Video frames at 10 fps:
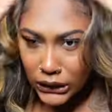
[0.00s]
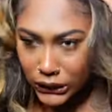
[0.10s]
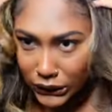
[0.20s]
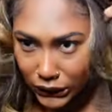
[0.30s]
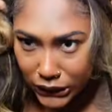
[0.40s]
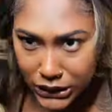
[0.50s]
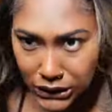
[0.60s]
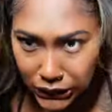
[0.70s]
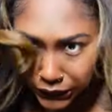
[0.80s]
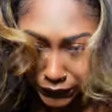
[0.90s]

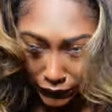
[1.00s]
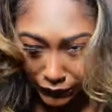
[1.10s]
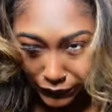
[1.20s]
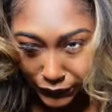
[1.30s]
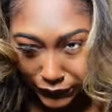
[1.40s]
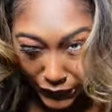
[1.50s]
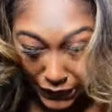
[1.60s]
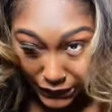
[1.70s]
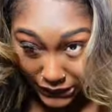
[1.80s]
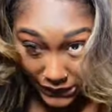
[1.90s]
it
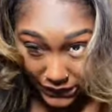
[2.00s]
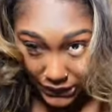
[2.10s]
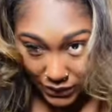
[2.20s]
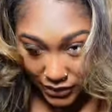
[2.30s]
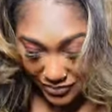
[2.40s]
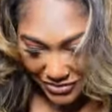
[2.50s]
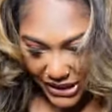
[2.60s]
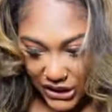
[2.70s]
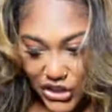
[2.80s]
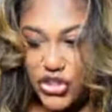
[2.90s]
looks. My
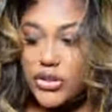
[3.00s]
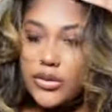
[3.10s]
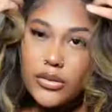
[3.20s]
edge.